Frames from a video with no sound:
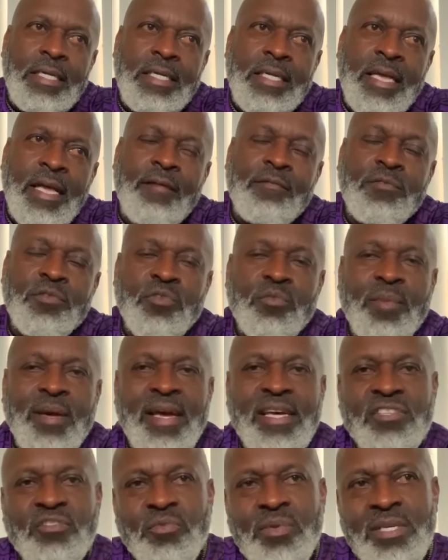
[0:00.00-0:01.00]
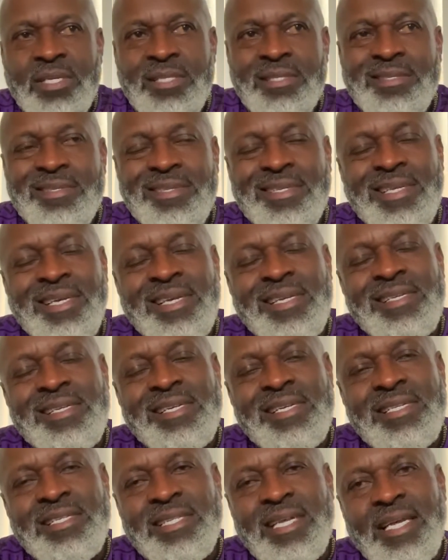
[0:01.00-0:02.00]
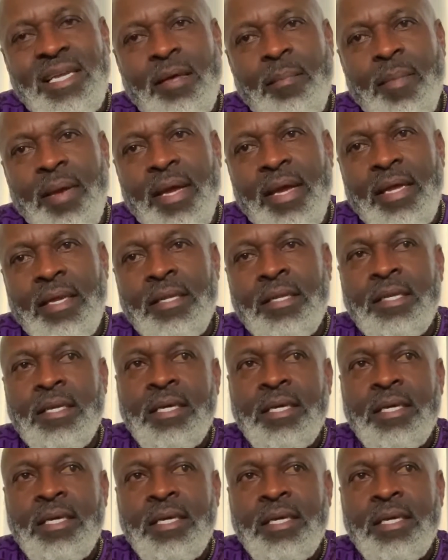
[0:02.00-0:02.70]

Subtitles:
have 2 bad swings, it's not that bad.